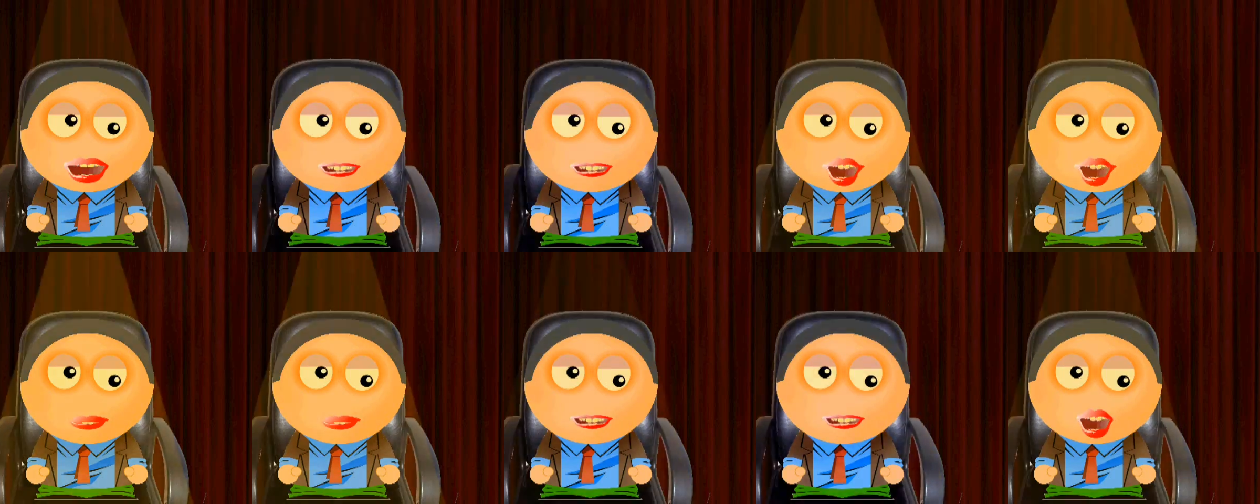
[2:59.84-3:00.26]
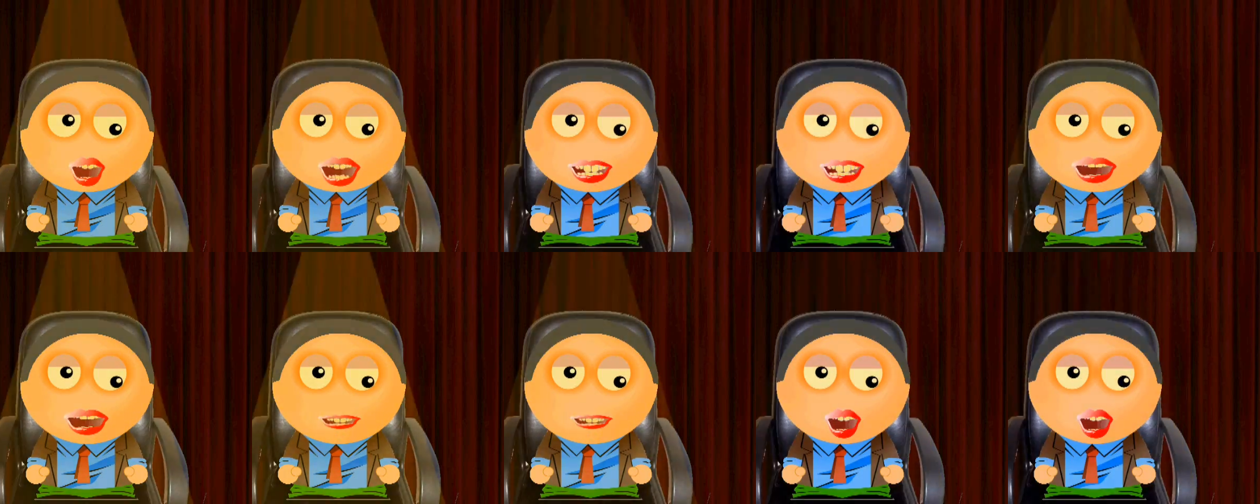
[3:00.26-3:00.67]

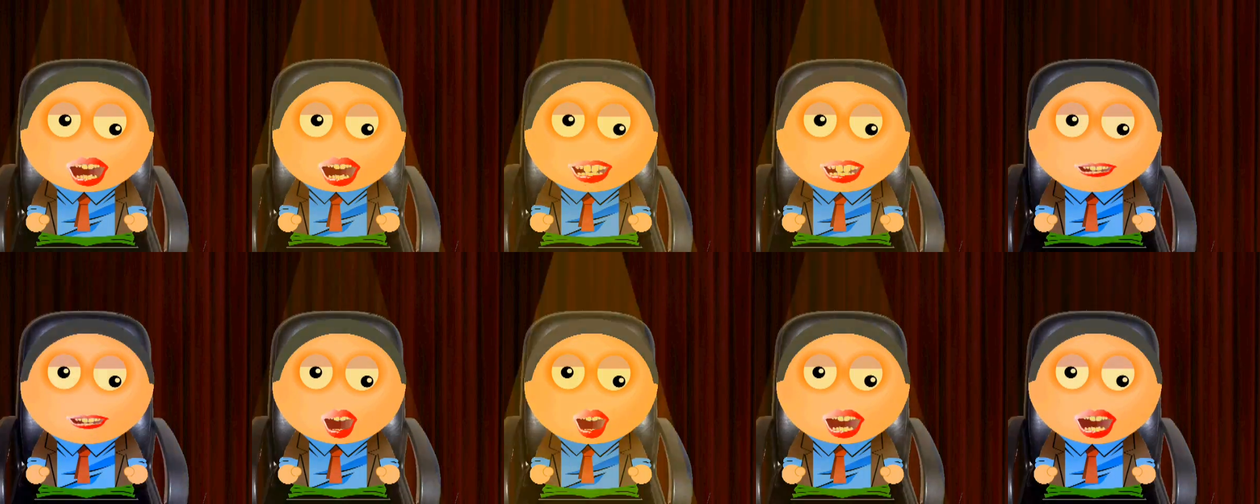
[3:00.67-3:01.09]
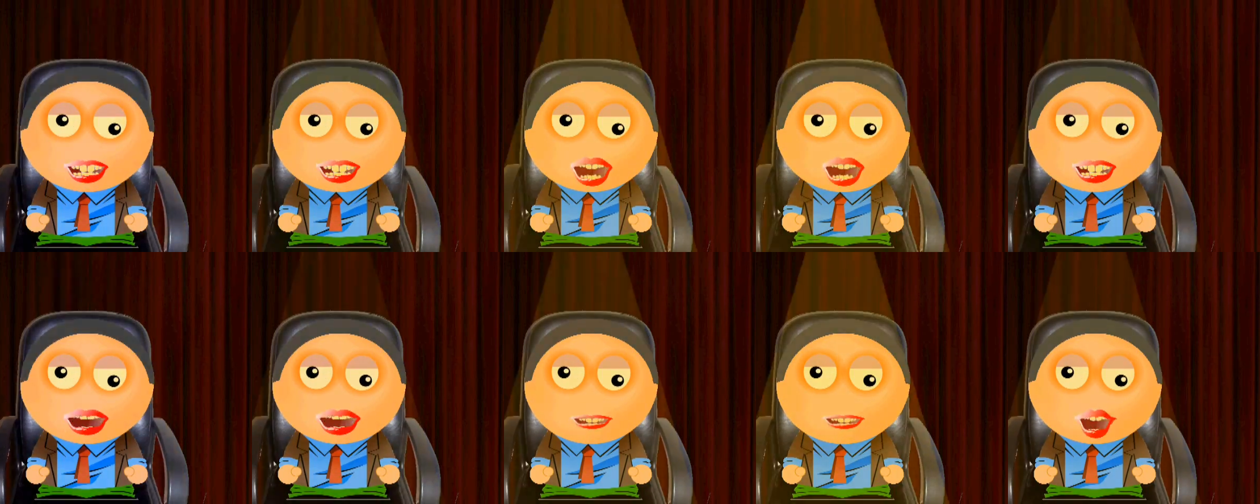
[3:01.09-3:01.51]
Well, there's no
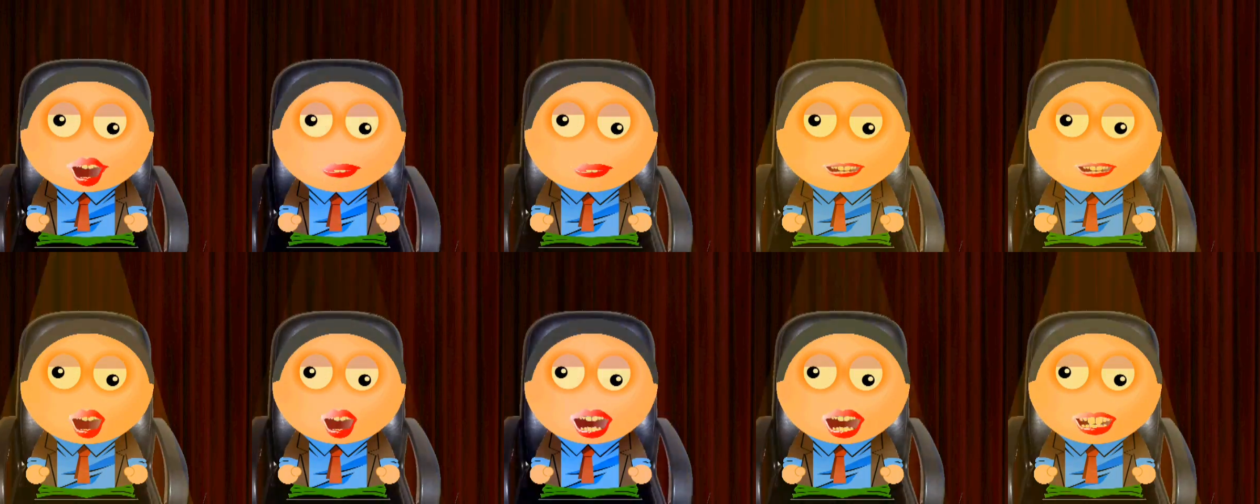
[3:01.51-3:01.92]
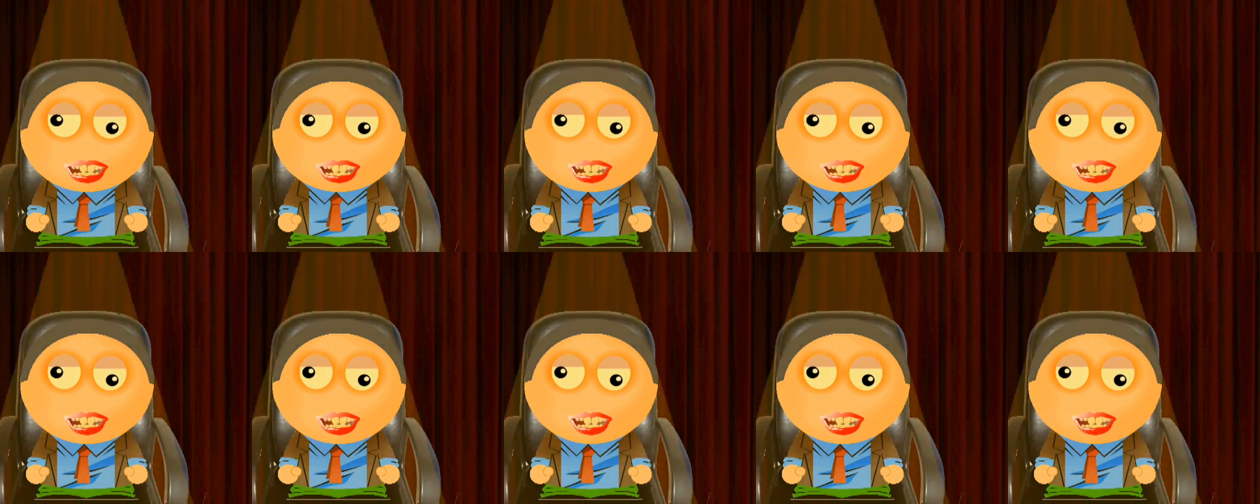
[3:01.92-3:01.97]
victim in this